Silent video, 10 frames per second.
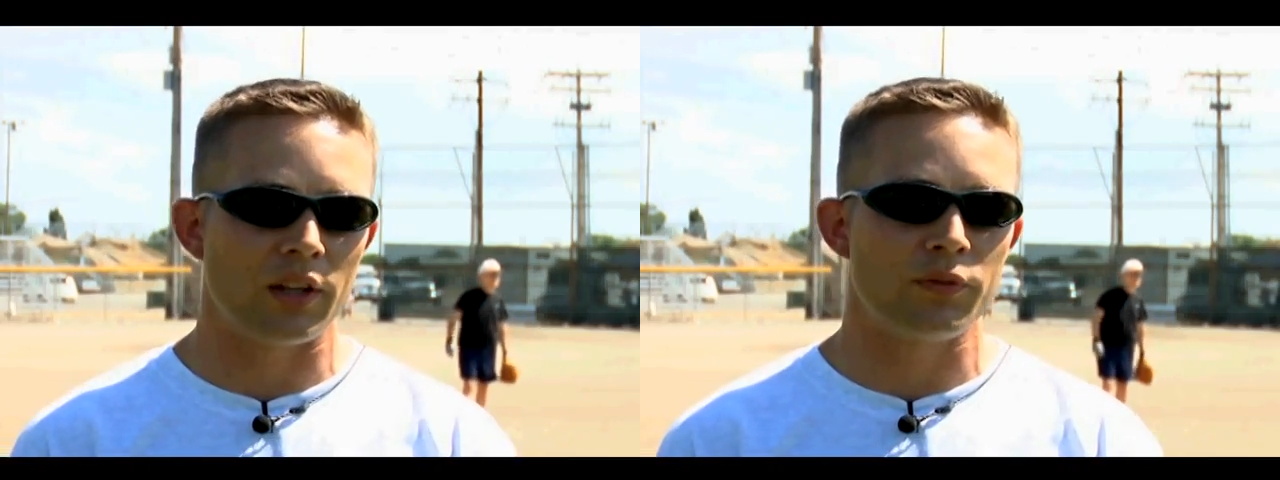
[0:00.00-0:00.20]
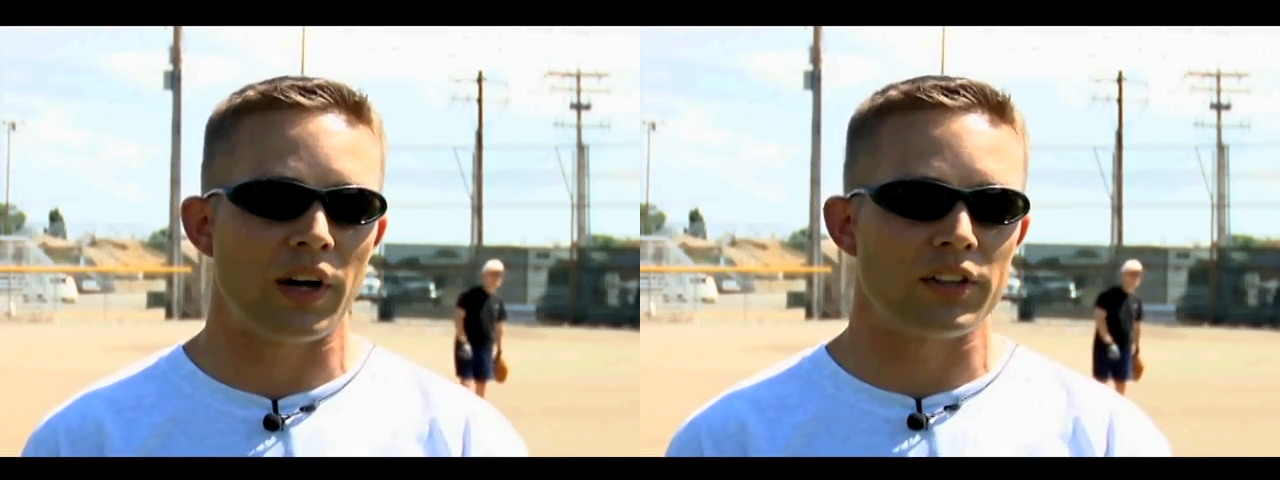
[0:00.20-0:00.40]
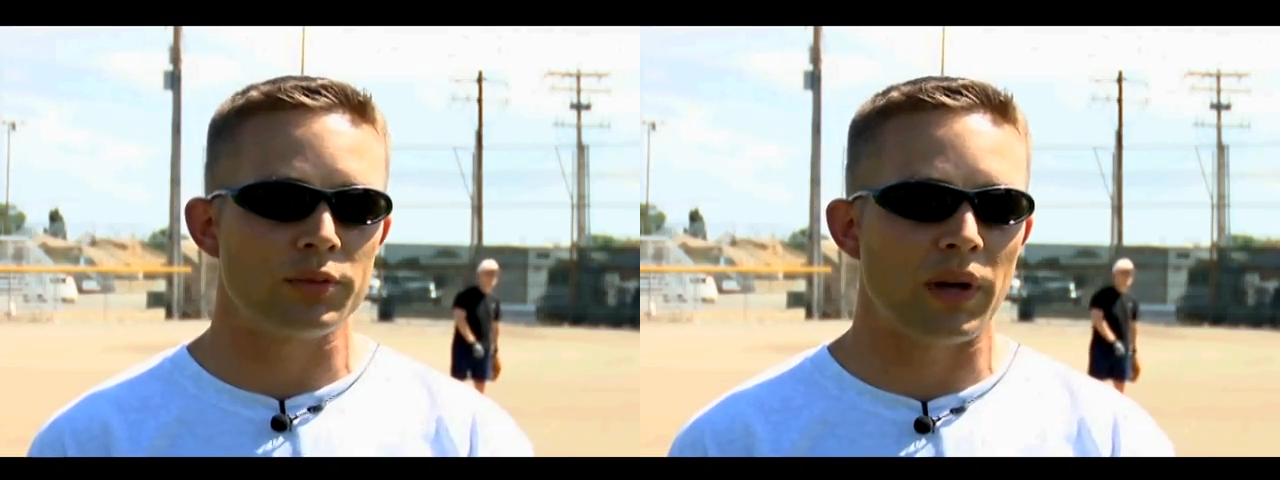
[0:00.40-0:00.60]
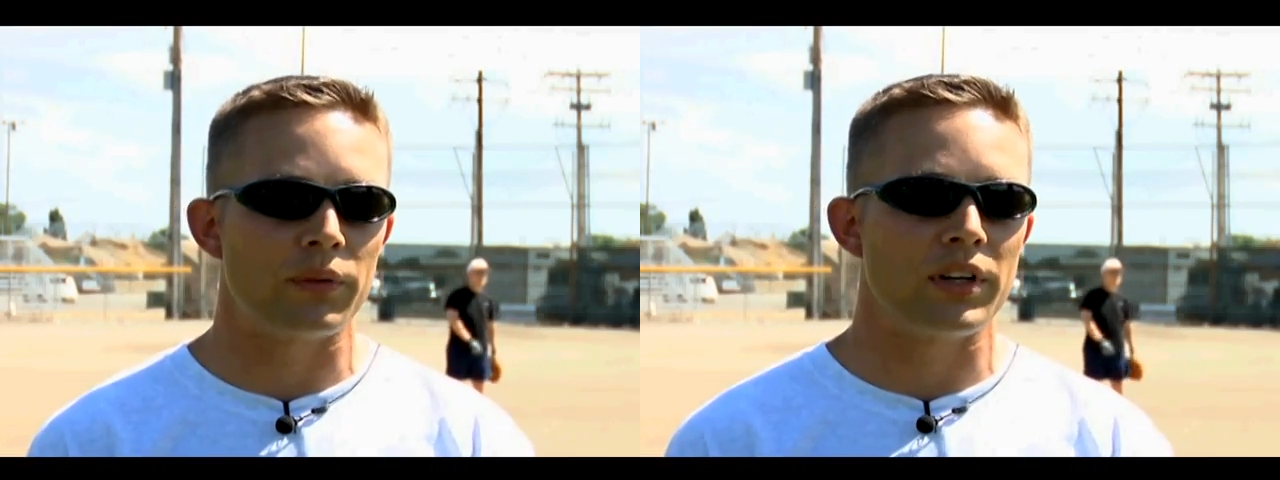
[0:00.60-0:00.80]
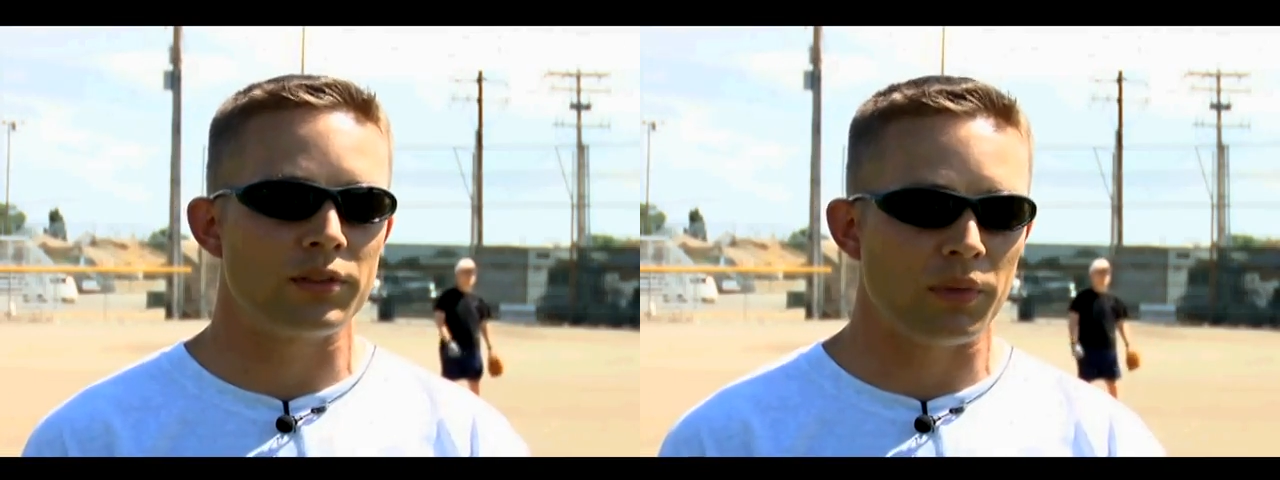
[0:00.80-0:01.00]
gunfighters by
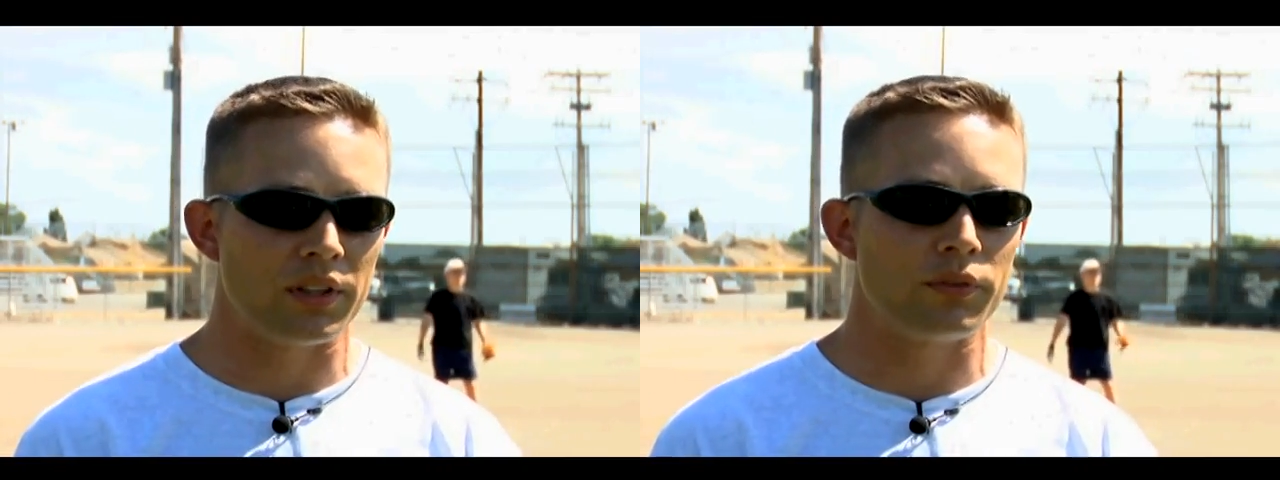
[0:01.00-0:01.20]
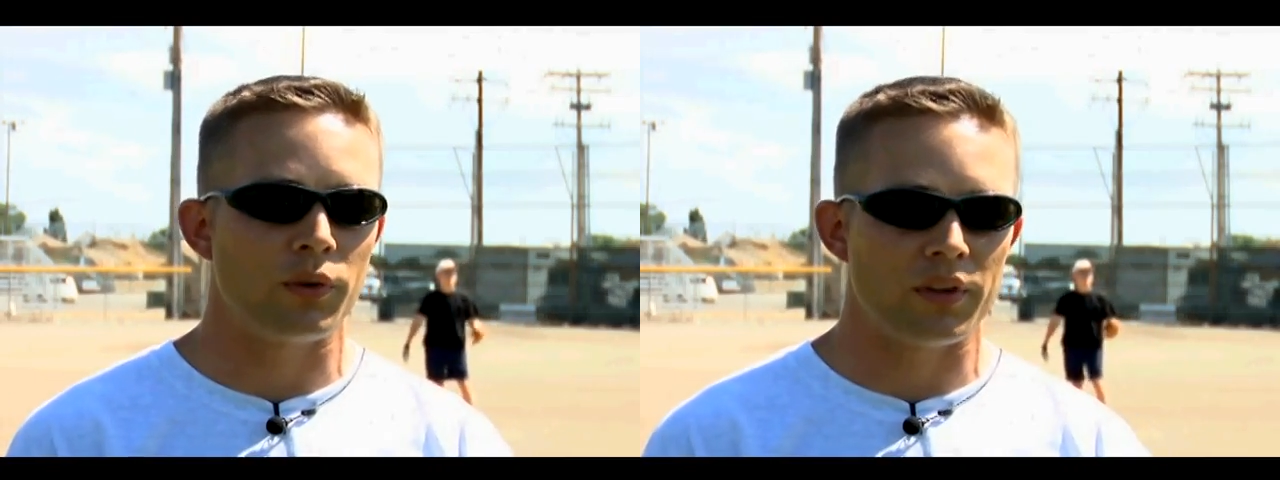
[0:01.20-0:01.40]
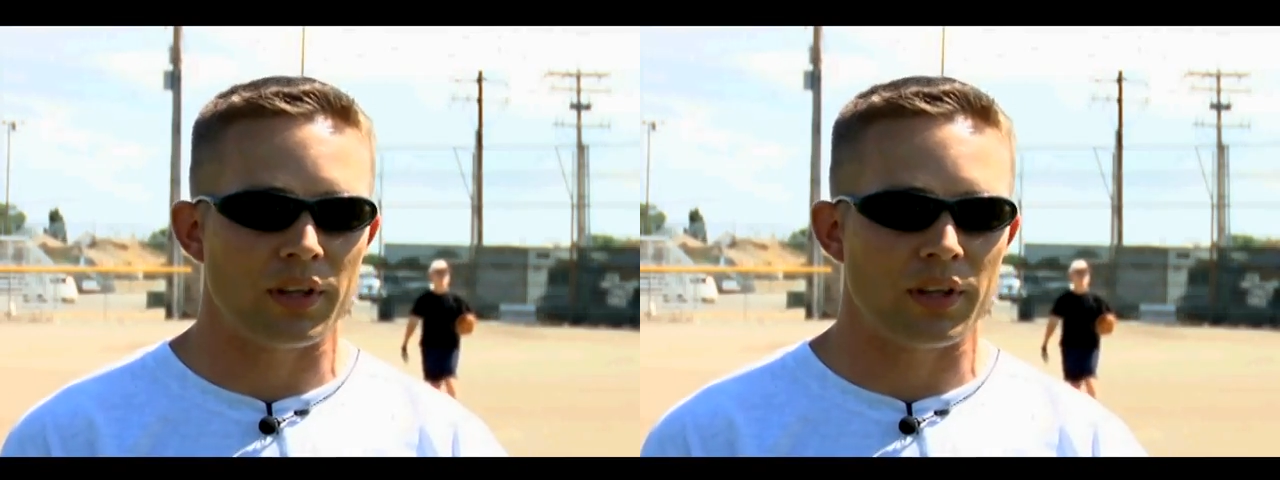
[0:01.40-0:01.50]
raising money for